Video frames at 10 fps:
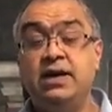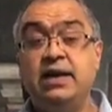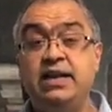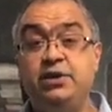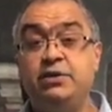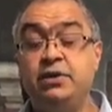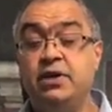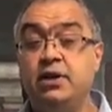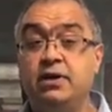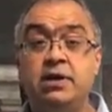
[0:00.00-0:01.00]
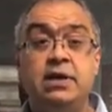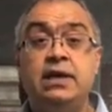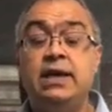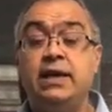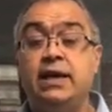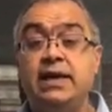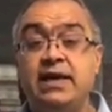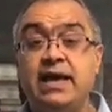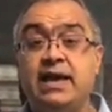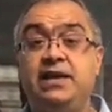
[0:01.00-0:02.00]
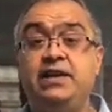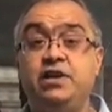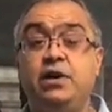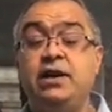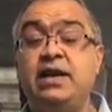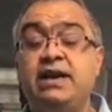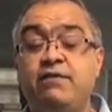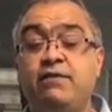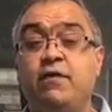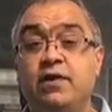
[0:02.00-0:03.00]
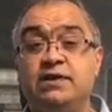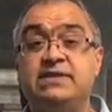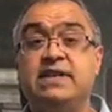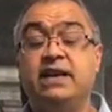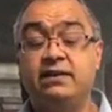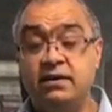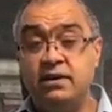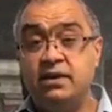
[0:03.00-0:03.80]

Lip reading: clean your tongue, and I guarantee you'll never fall sick.